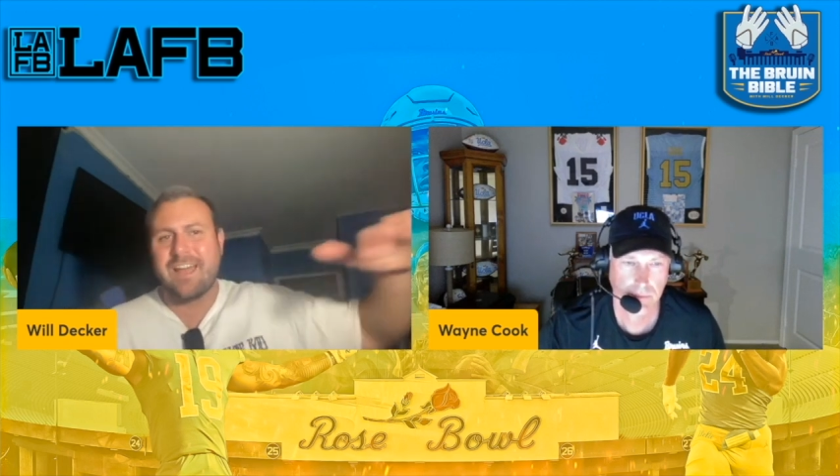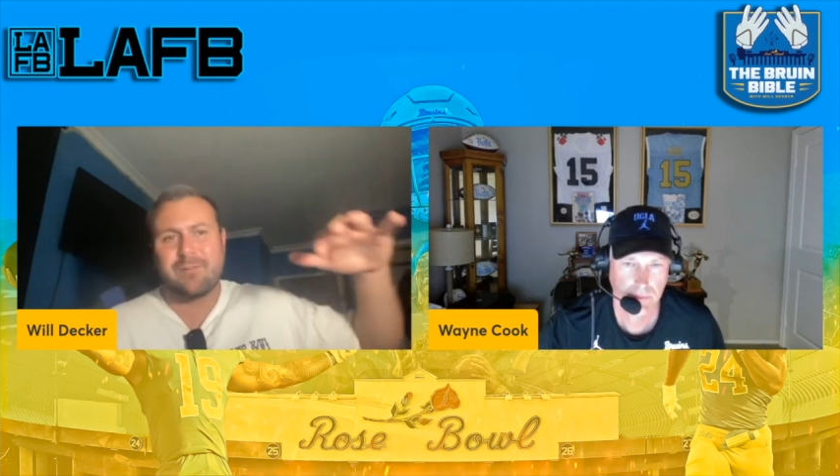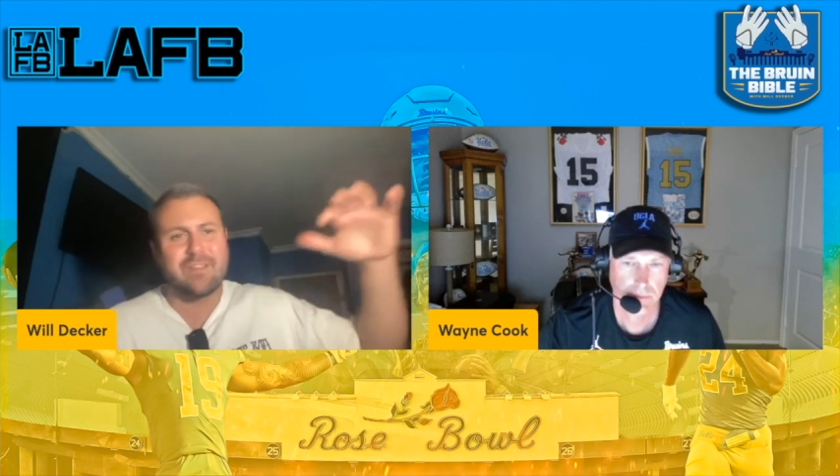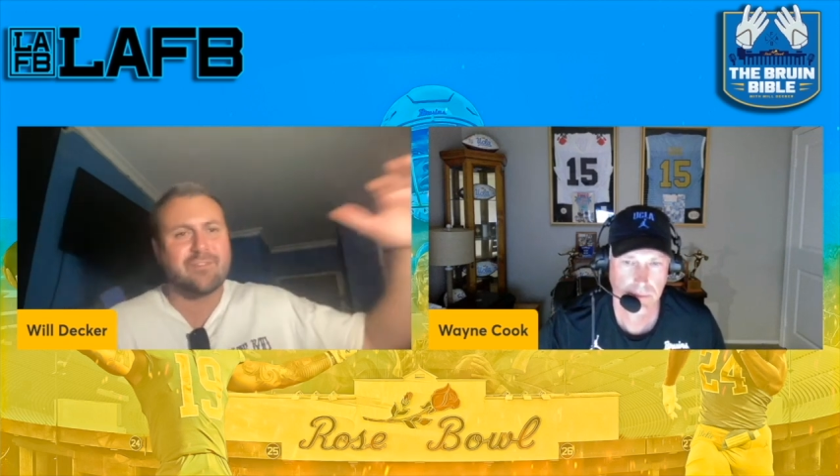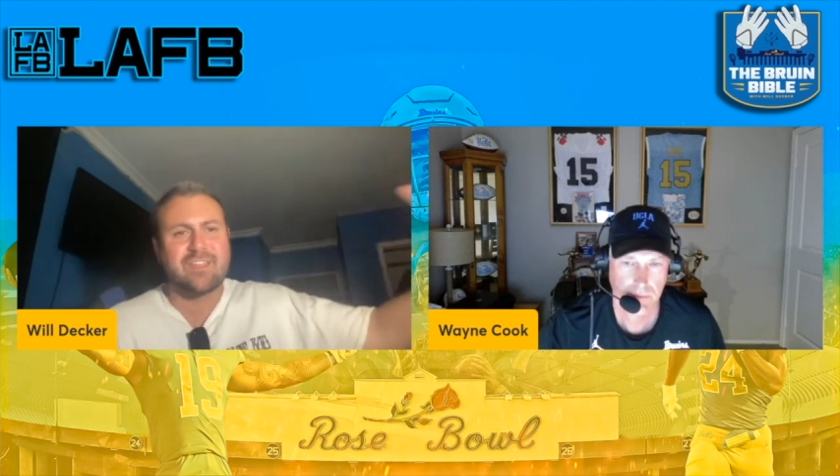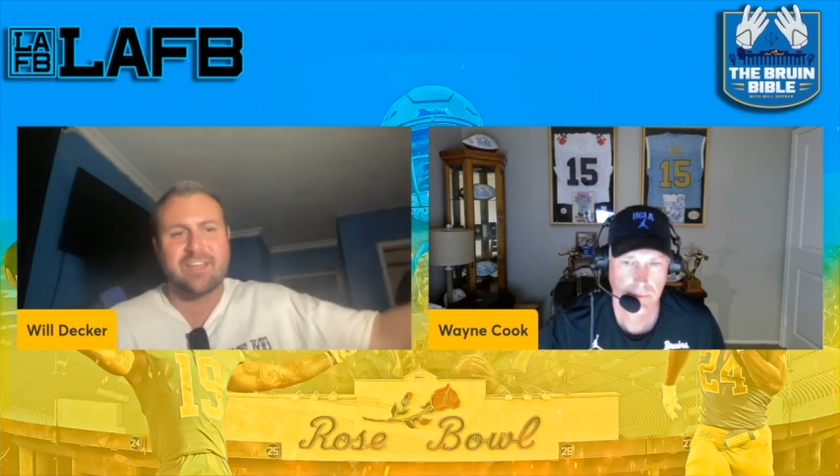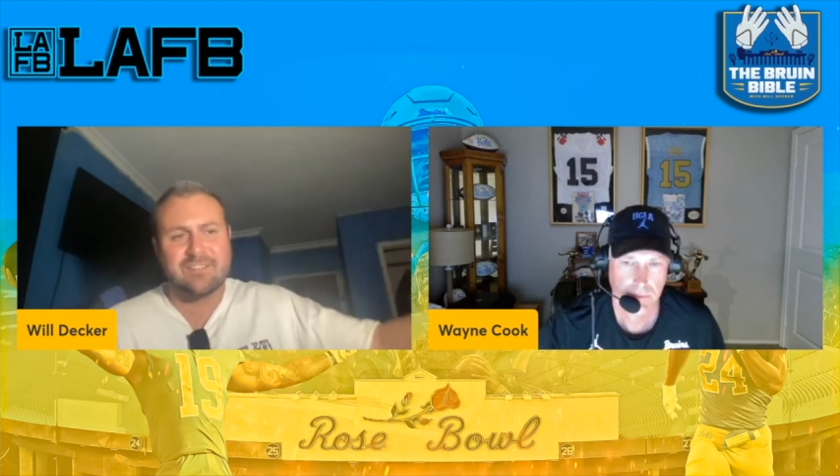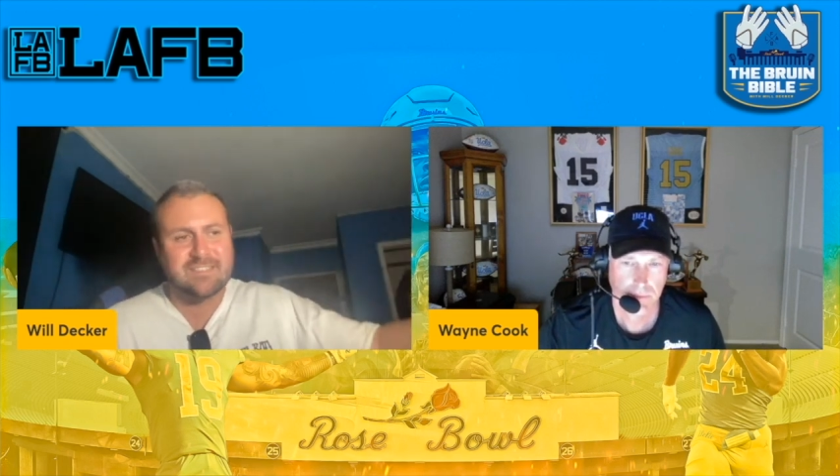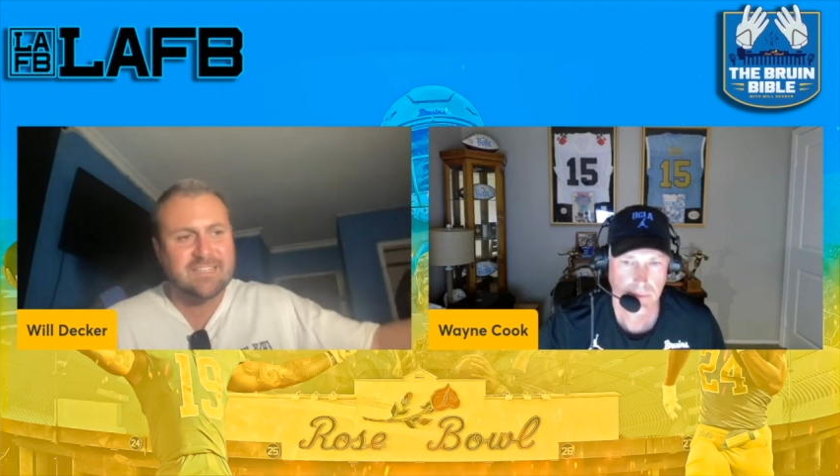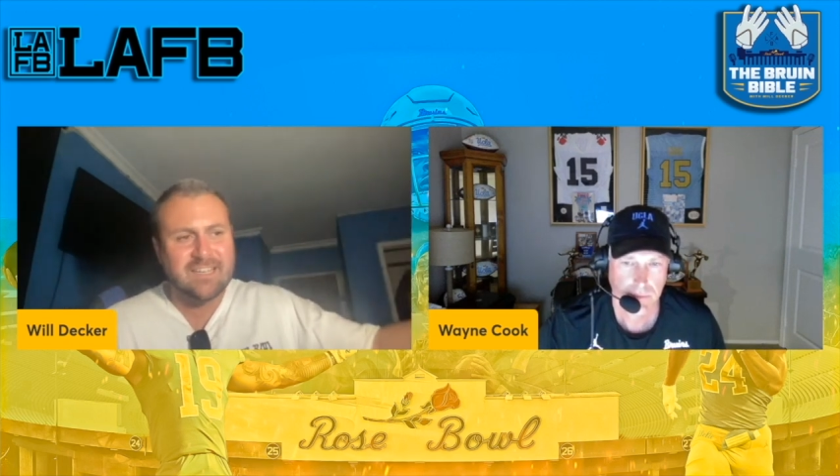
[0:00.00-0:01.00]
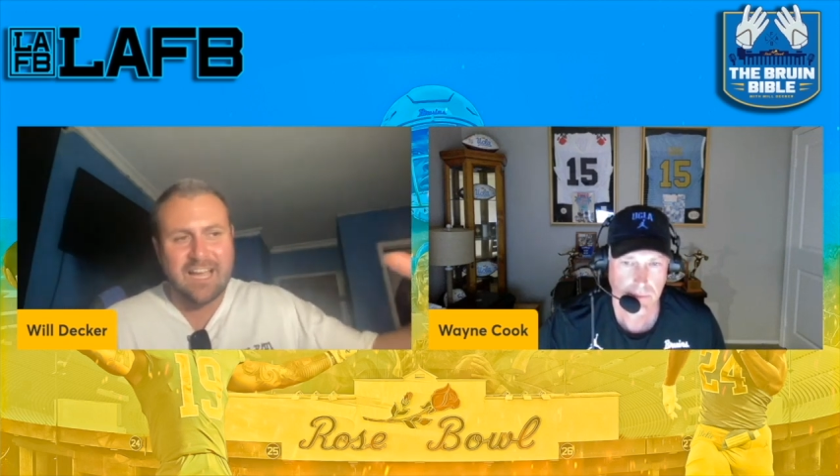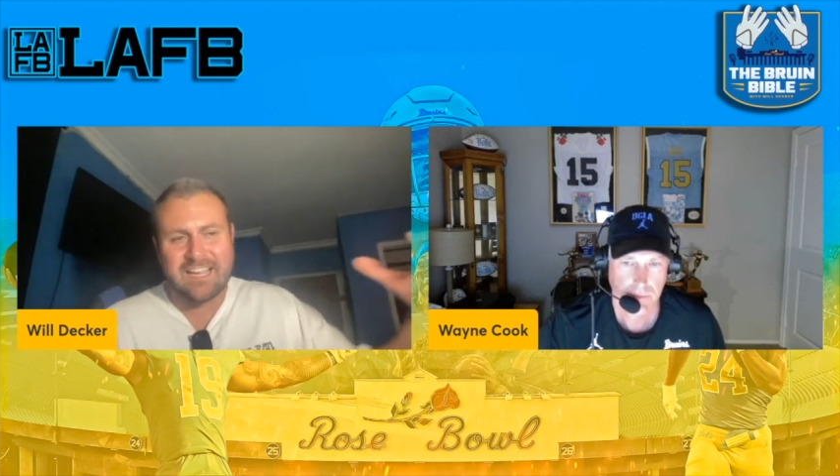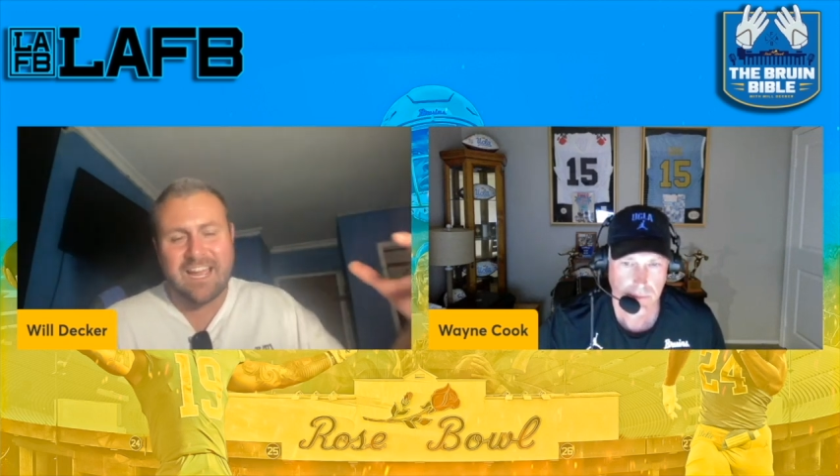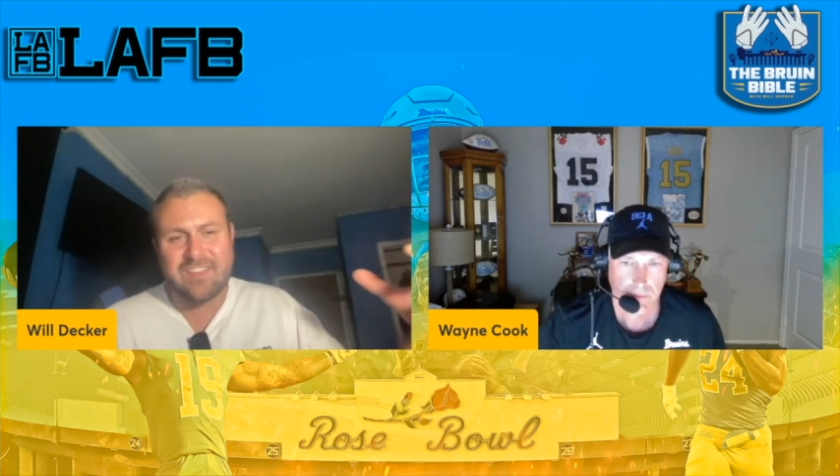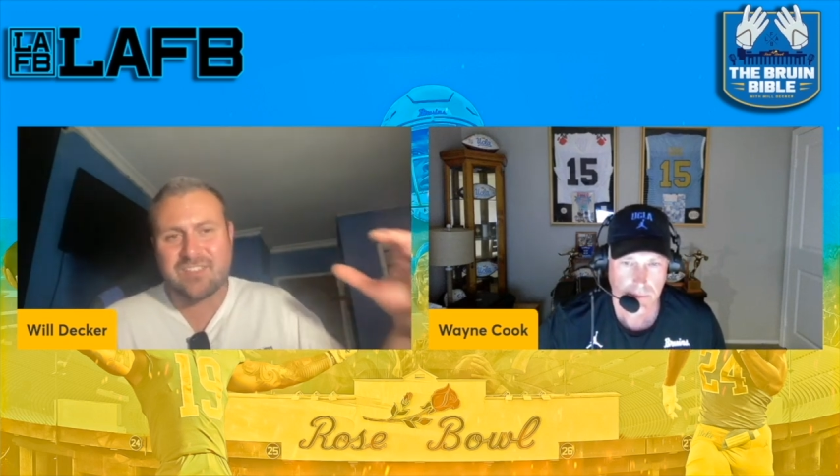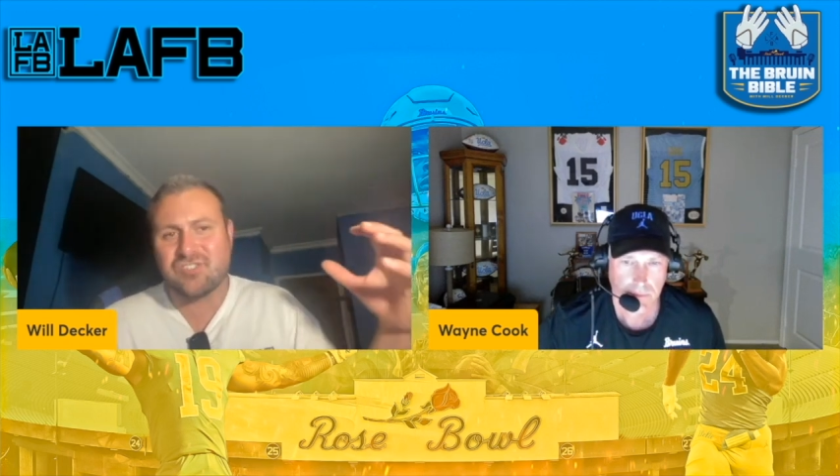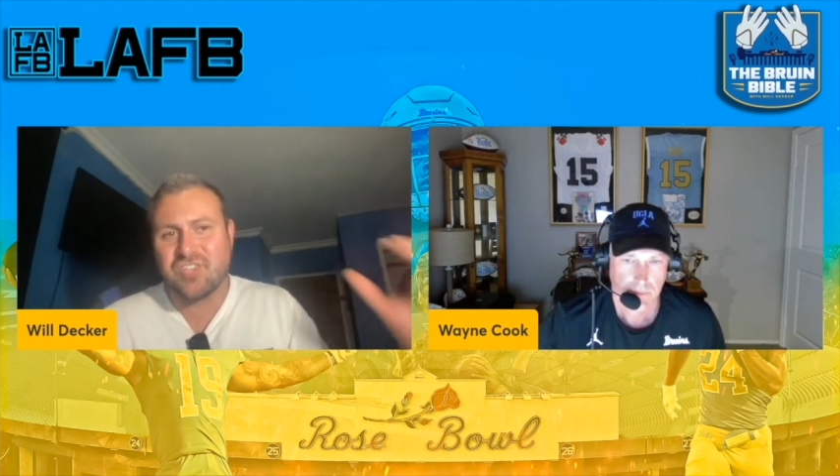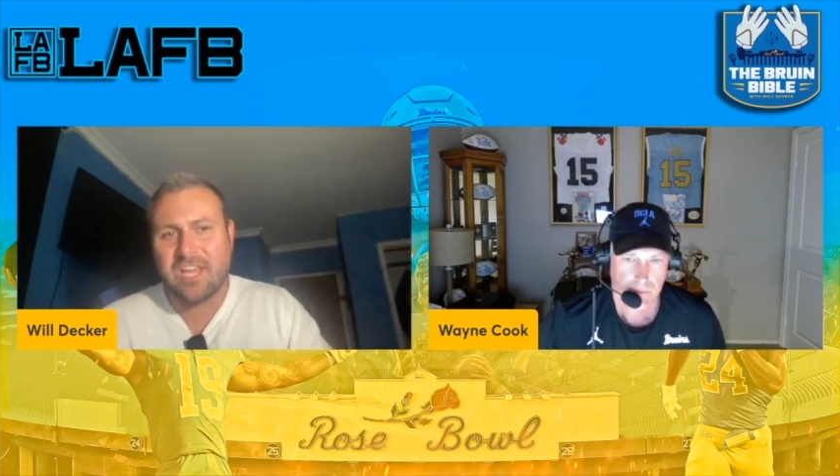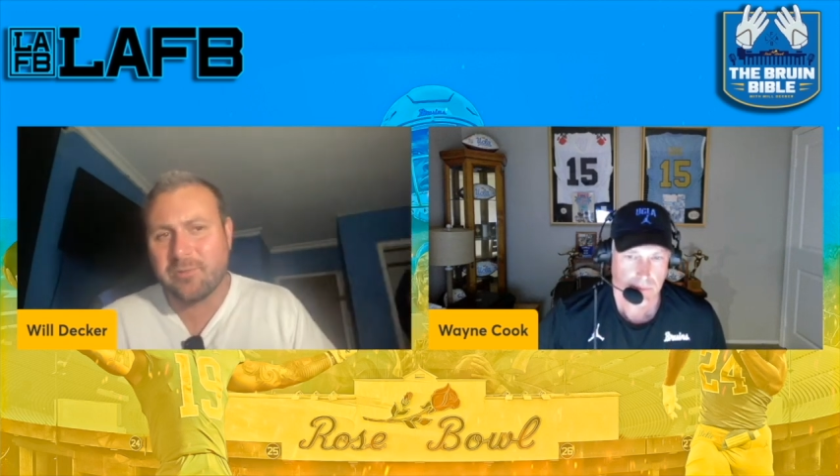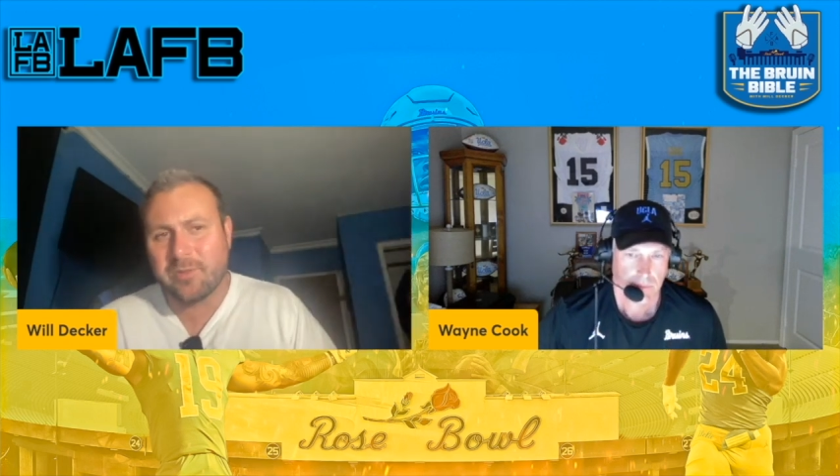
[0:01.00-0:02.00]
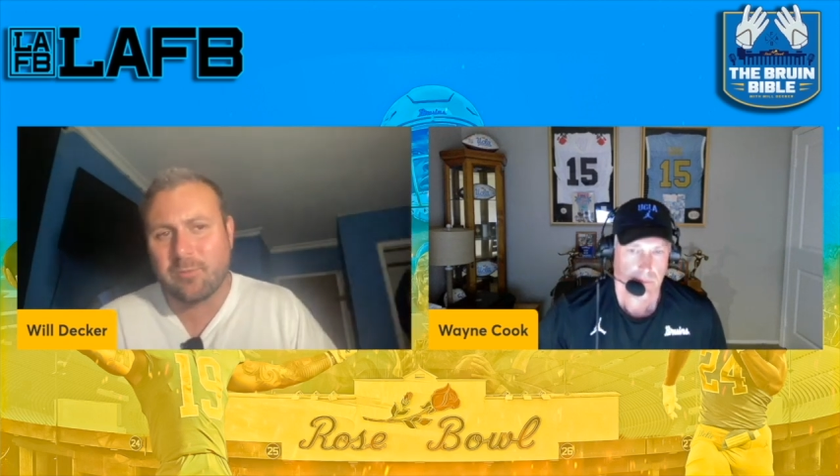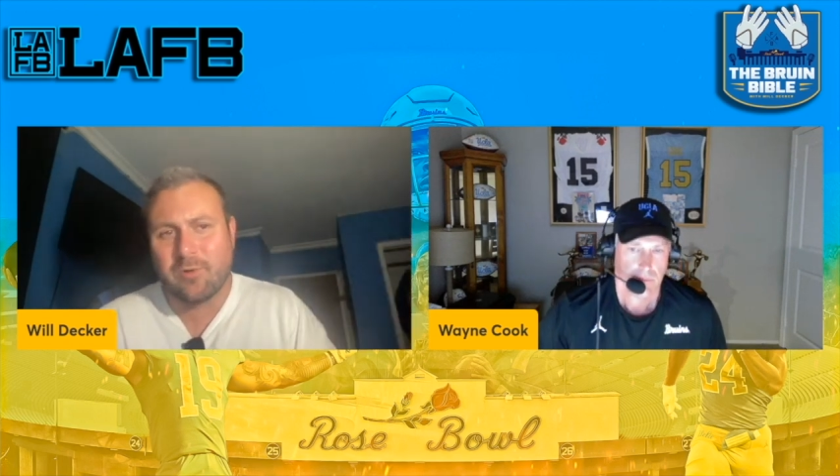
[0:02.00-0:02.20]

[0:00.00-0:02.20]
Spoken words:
not with everything else, a guy that genuinely